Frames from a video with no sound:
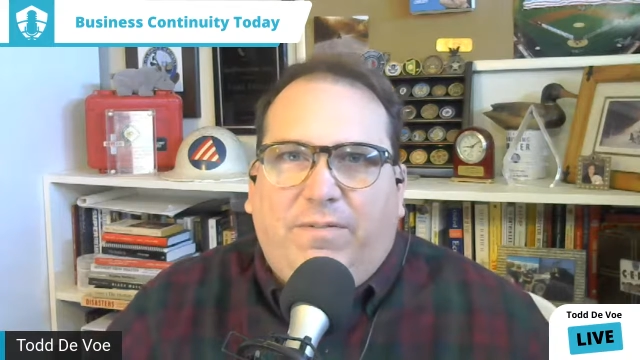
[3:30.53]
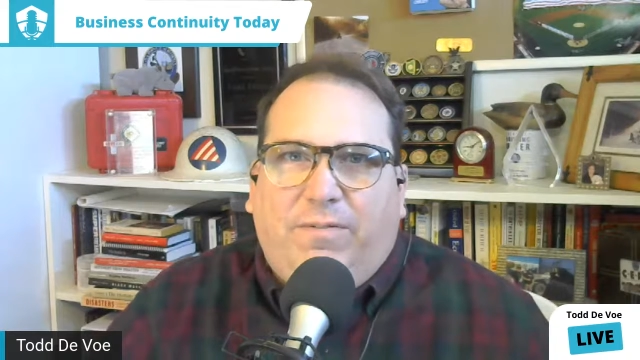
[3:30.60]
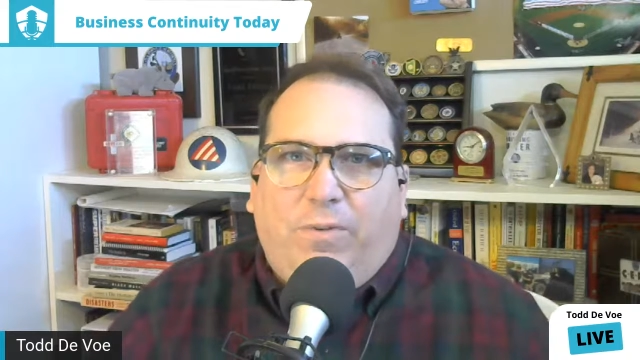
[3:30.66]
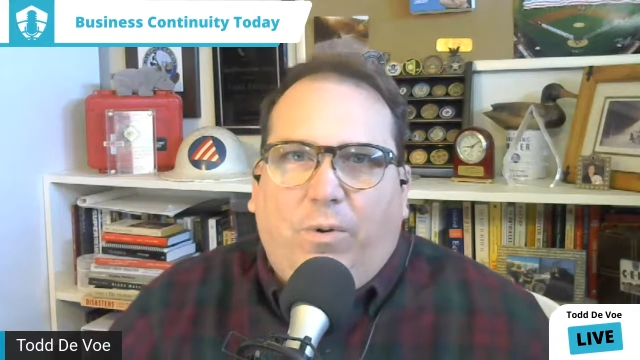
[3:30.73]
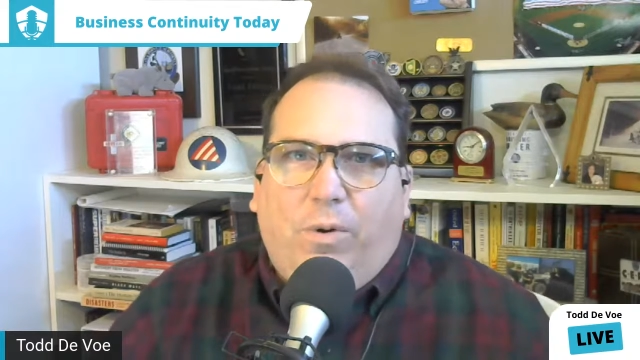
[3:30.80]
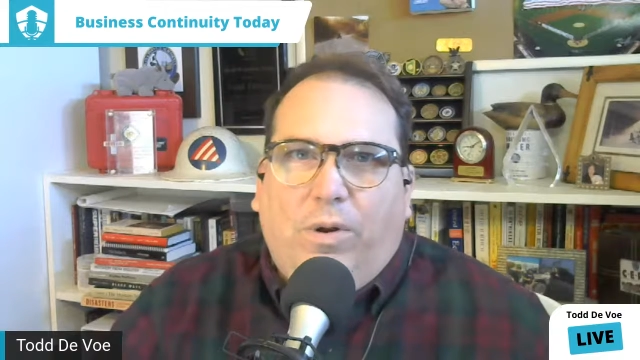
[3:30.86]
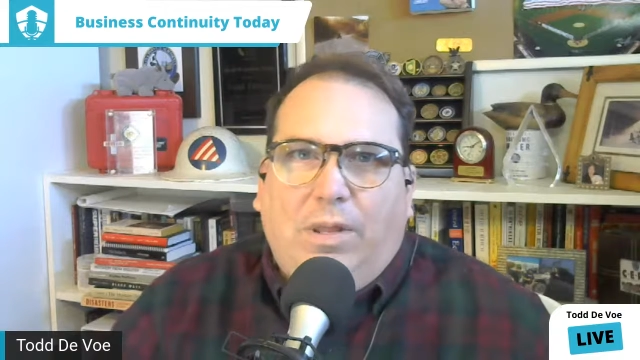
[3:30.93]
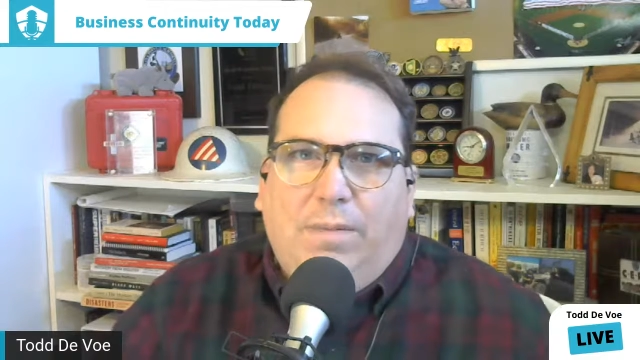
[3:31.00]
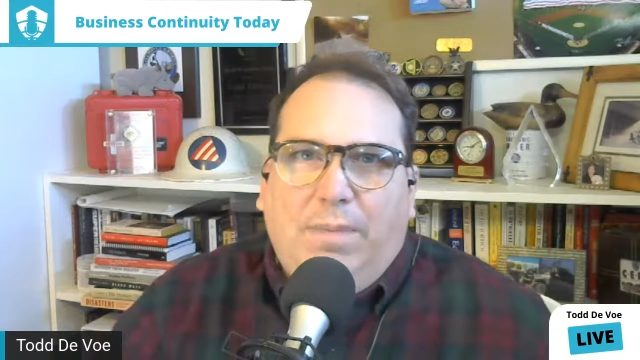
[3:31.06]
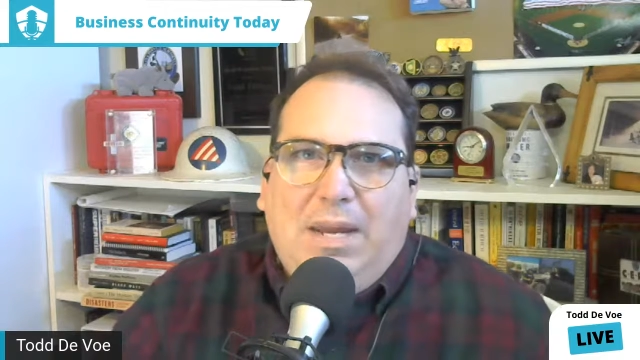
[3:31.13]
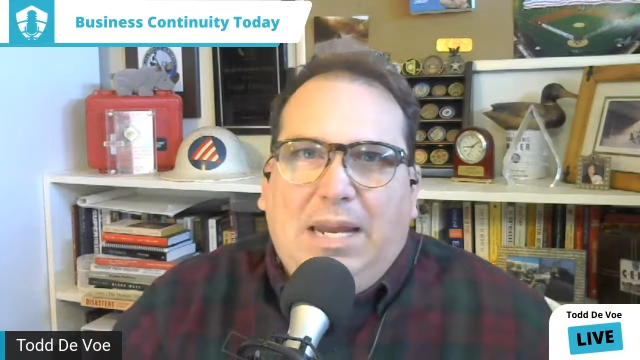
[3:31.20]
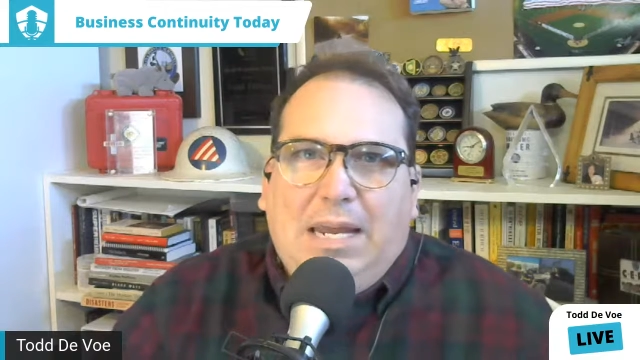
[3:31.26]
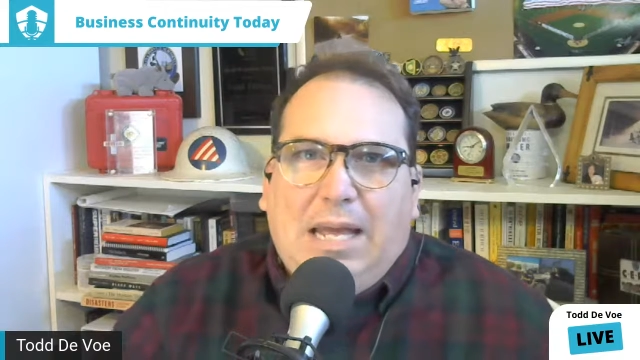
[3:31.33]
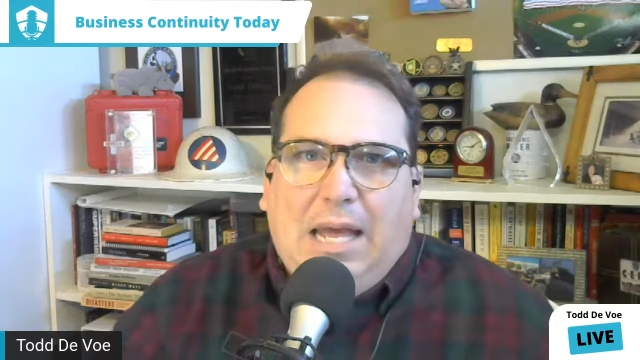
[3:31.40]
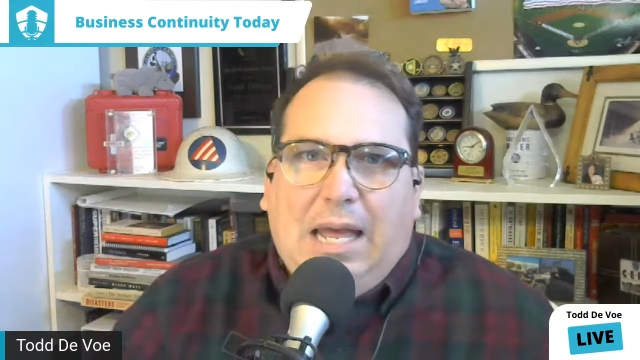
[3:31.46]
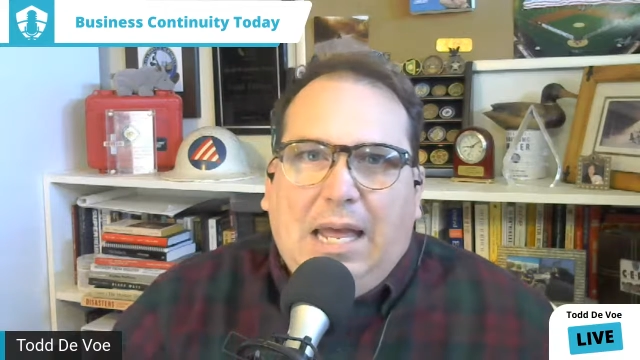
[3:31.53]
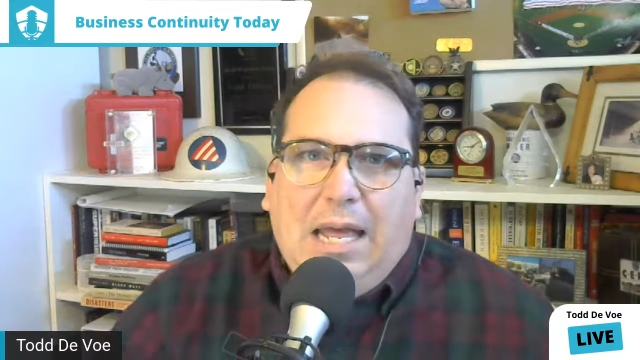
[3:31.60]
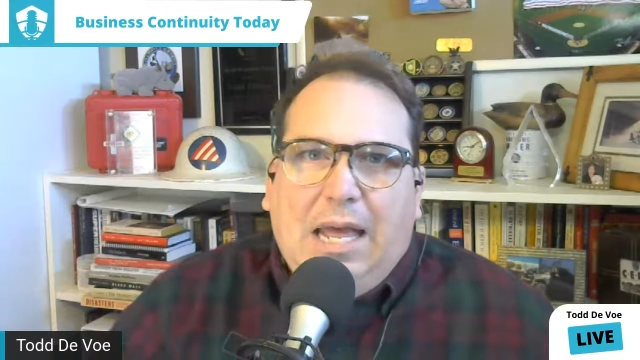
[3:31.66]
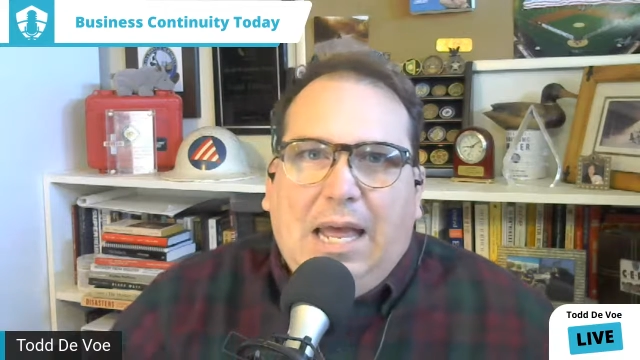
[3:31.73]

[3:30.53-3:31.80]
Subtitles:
for the media,